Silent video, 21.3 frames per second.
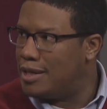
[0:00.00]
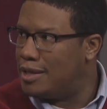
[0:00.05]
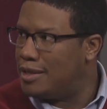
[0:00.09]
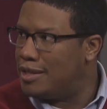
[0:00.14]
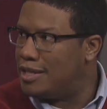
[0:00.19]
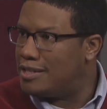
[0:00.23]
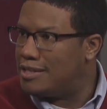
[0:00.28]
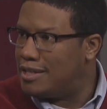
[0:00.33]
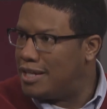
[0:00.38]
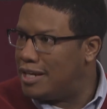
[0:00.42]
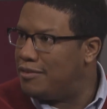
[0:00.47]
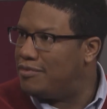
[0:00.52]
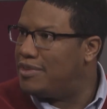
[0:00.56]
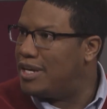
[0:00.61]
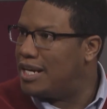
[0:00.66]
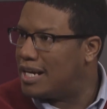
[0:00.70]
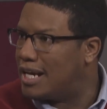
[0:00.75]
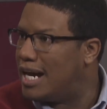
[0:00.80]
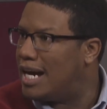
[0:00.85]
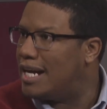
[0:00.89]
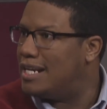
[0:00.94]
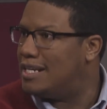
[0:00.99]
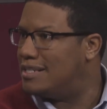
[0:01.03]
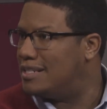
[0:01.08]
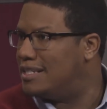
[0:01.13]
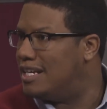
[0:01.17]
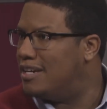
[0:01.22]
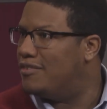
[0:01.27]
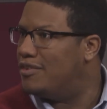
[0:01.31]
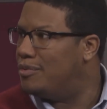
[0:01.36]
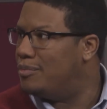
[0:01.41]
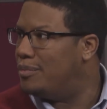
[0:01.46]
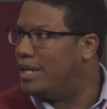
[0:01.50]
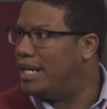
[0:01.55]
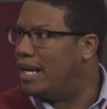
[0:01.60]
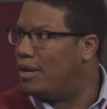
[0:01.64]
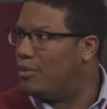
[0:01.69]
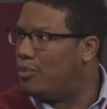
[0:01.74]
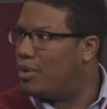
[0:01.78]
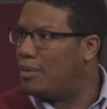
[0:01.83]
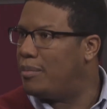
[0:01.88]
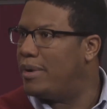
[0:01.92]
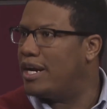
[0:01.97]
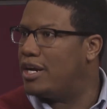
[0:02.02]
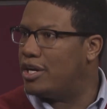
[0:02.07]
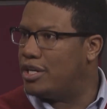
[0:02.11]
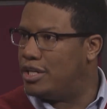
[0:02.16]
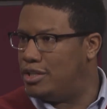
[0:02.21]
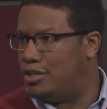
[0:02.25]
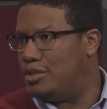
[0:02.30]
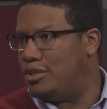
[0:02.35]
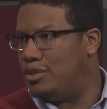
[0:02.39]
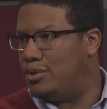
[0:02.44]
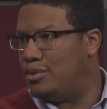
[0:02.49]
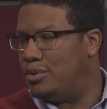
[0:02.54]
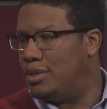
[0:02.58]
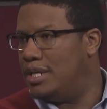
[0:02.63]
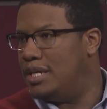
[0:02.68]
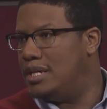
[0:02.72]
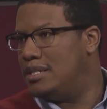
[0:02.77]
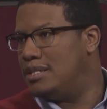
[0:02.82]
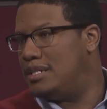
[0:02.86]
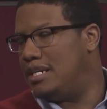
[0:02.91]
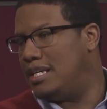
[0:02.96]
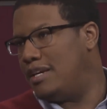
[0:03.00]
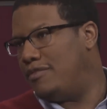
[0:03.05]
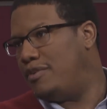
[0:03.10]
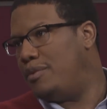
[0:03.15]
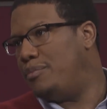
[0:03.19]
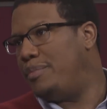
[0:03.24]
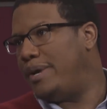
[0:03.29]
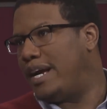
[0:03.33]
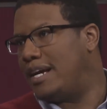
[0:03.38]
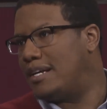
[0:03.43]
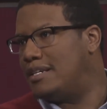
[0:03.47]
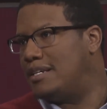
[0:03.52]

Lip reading: this gift that God has given me, and what am I going to do to give it back